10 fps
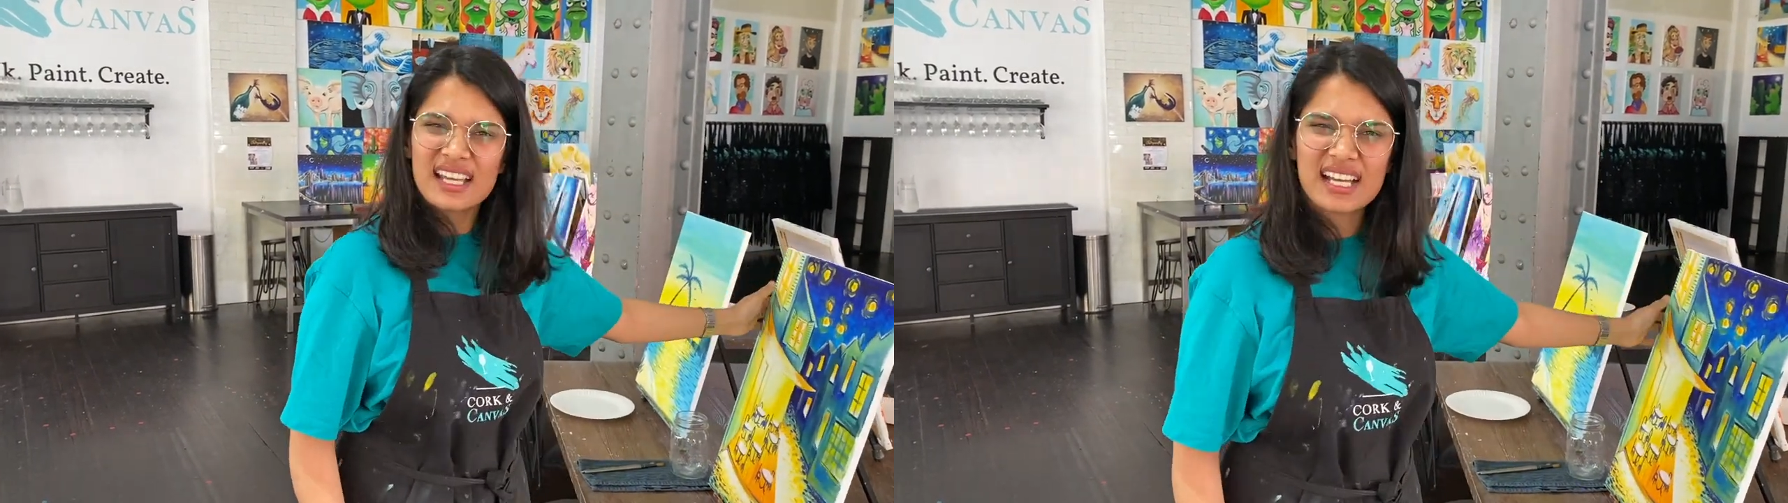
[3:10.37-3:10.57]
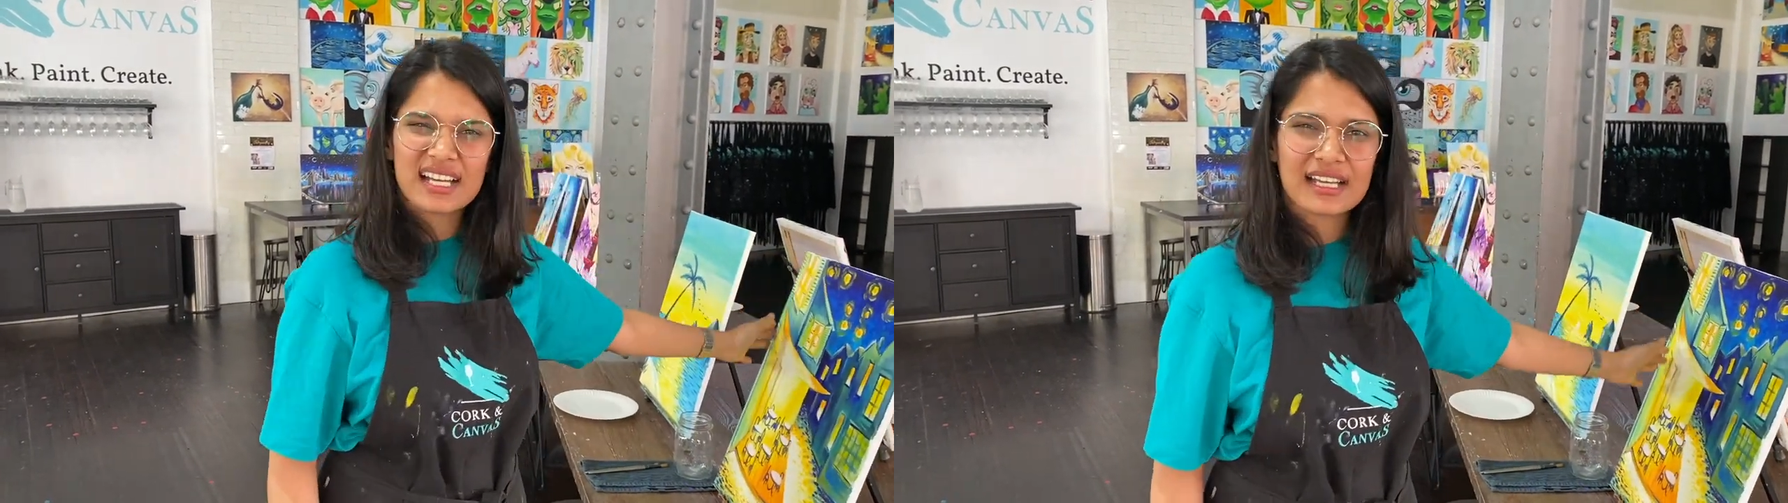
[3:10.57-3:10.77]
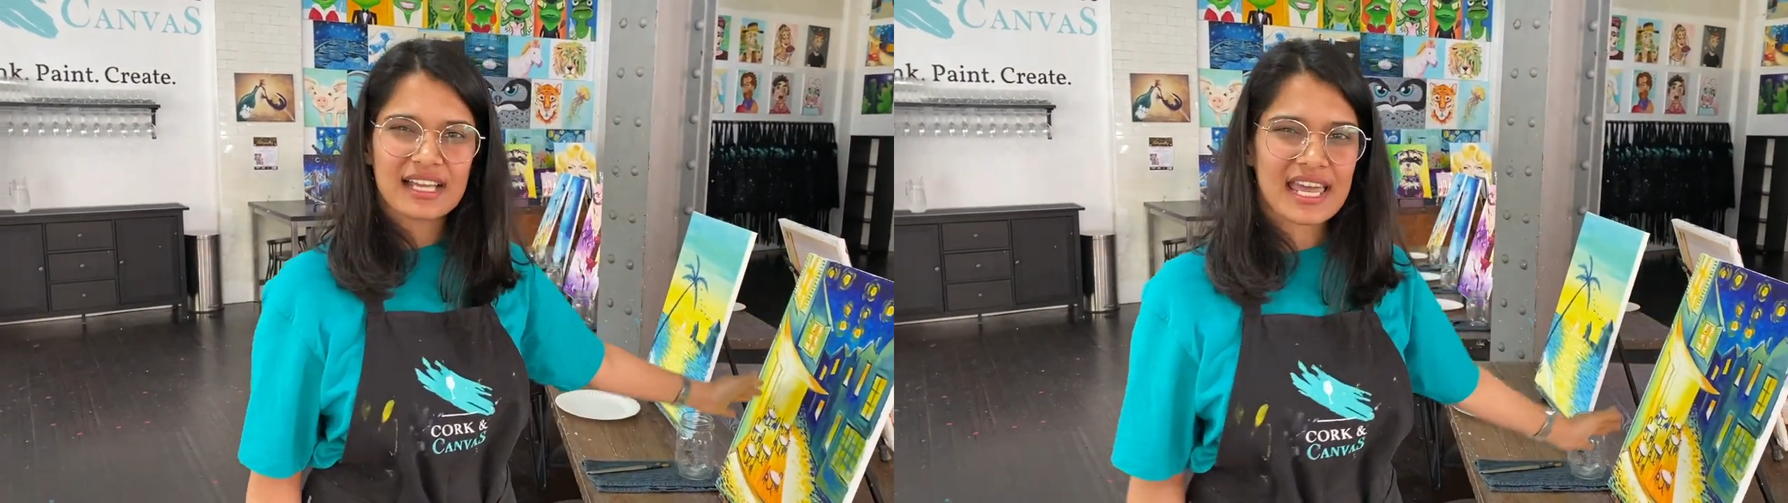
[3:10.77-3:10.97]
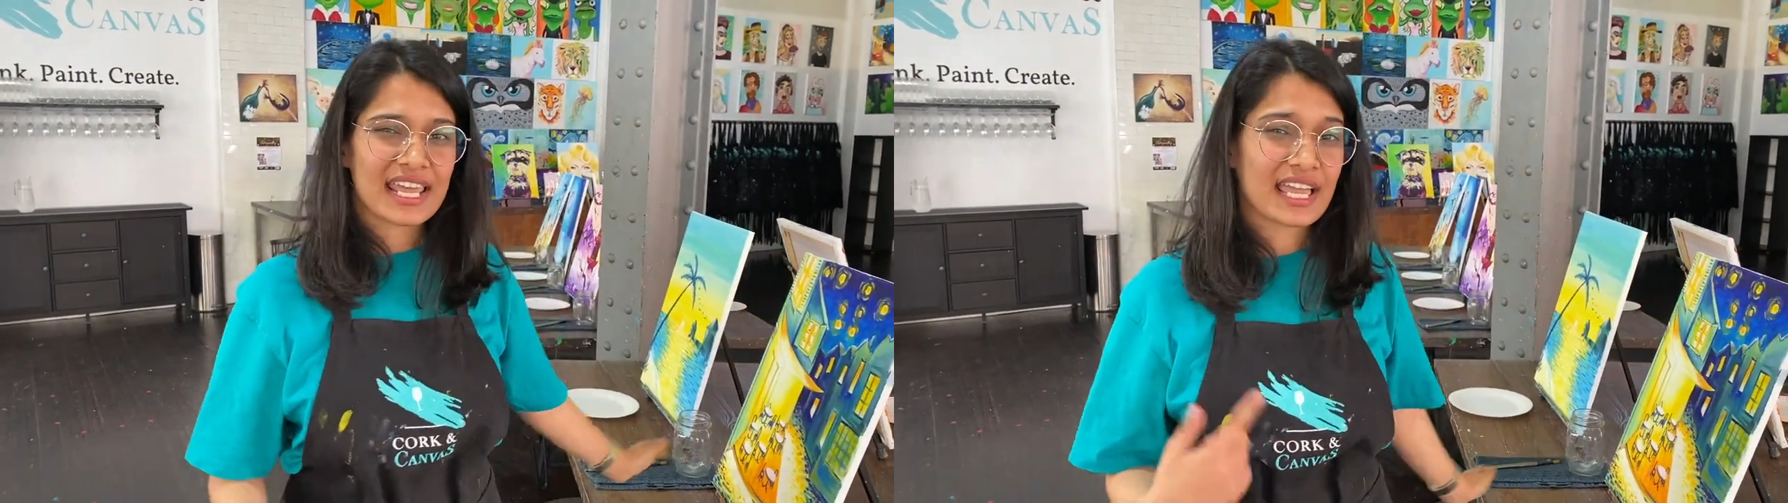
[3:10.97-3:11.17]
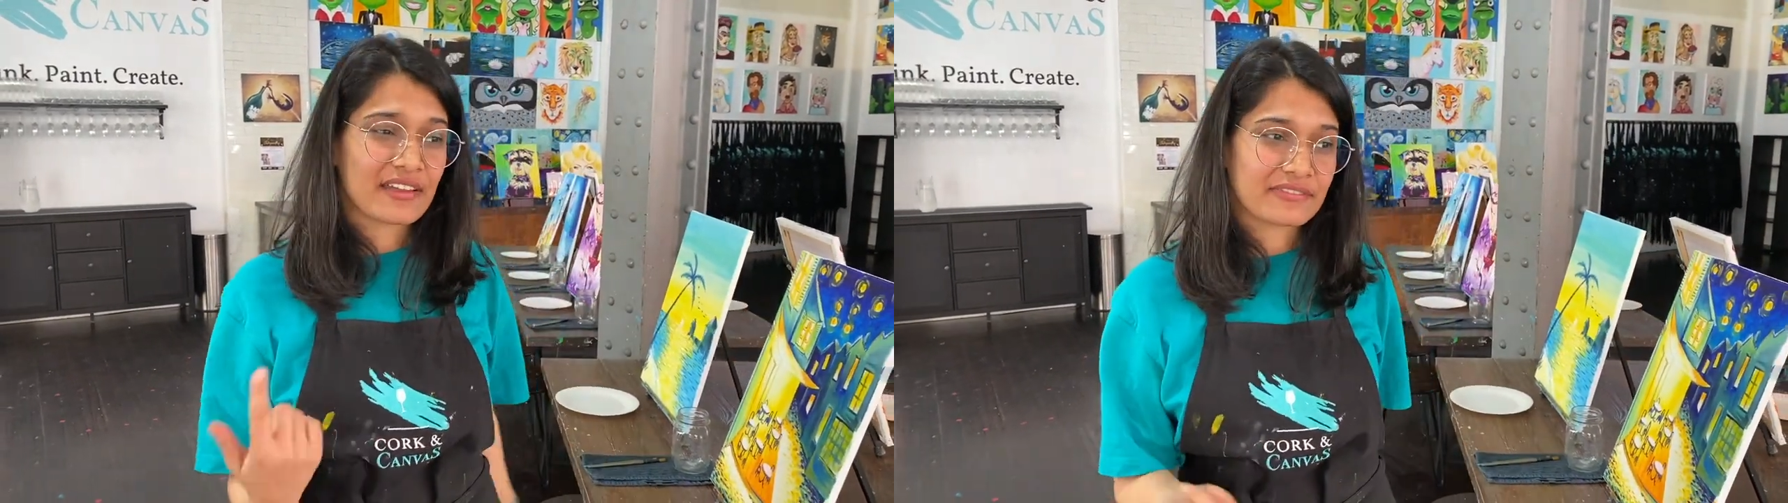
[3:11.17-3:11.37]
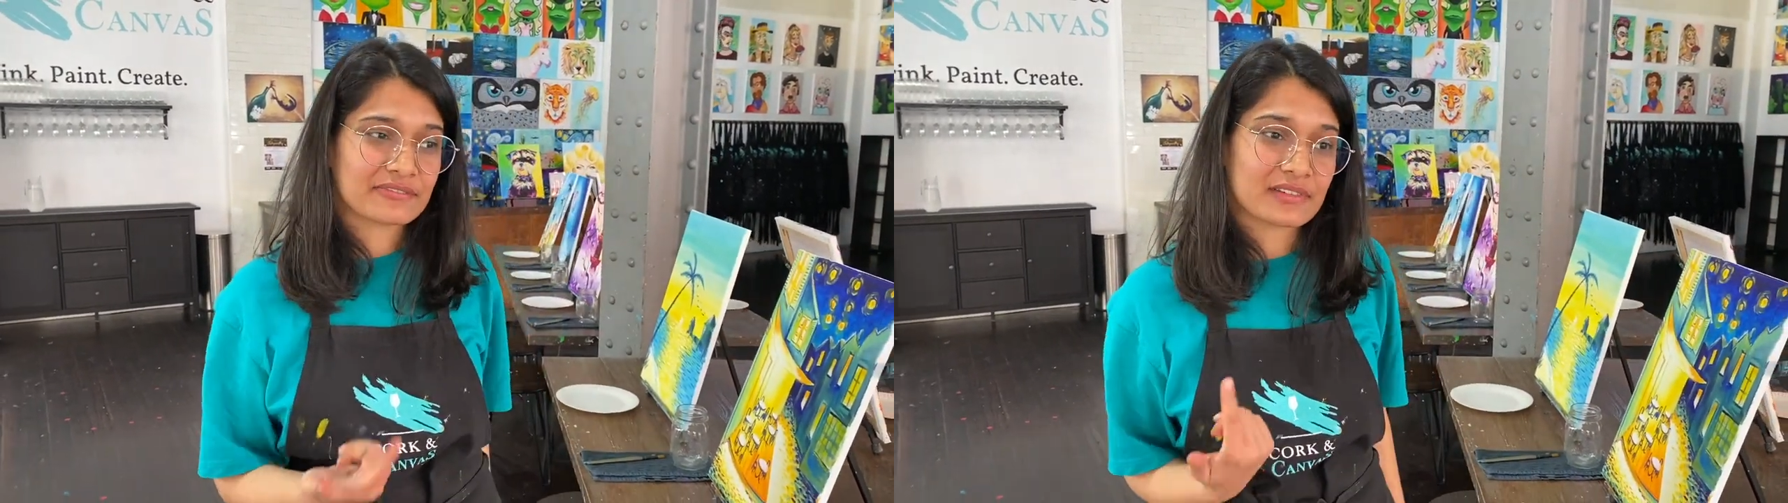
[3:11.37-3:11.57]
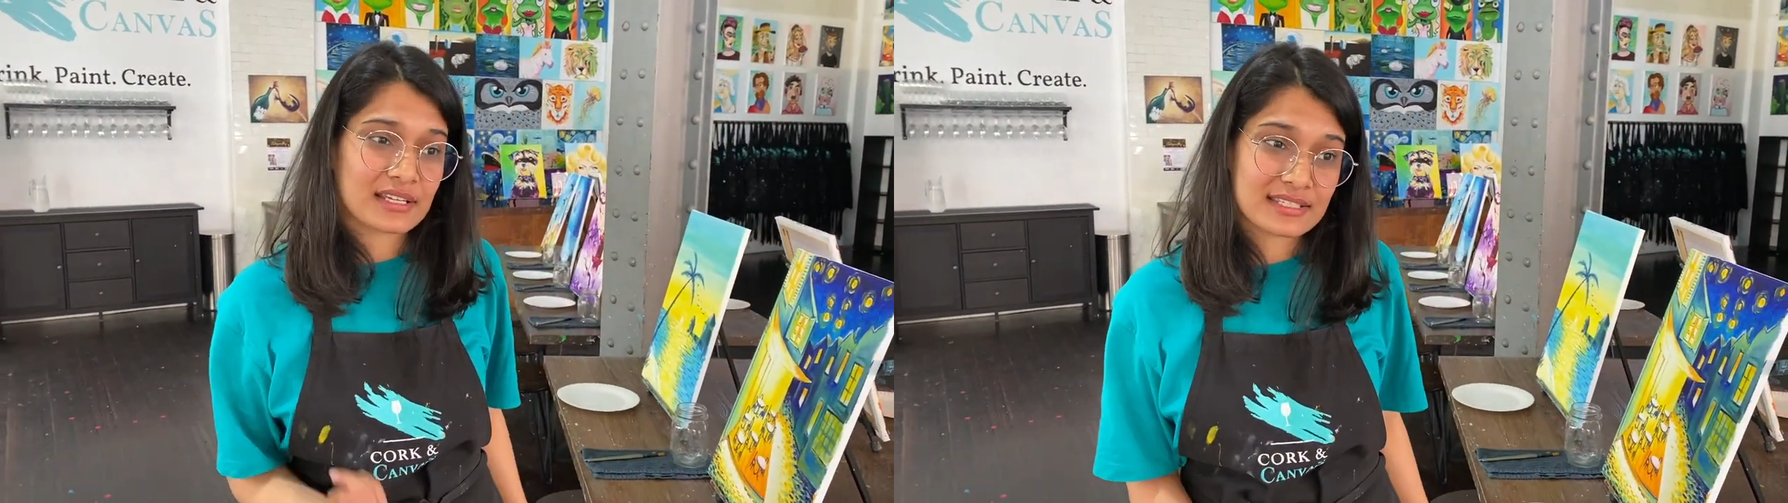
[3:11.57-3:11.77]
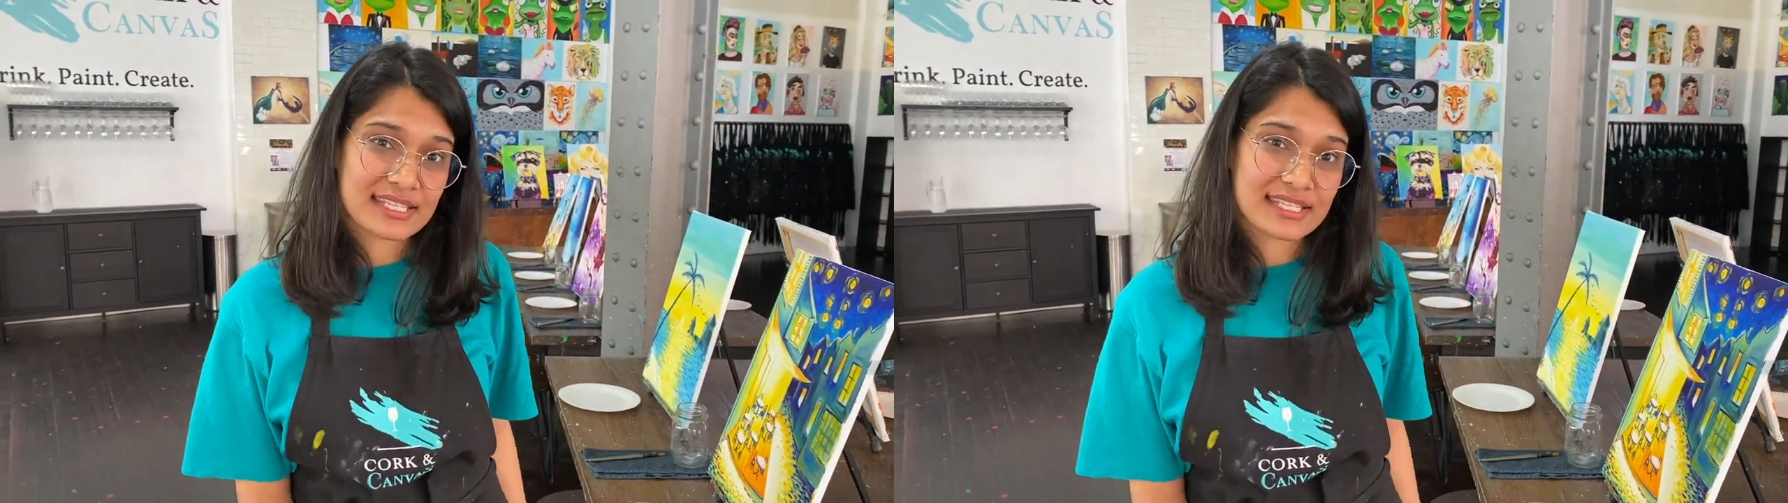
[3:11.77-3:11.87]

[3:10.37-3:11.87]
And I have a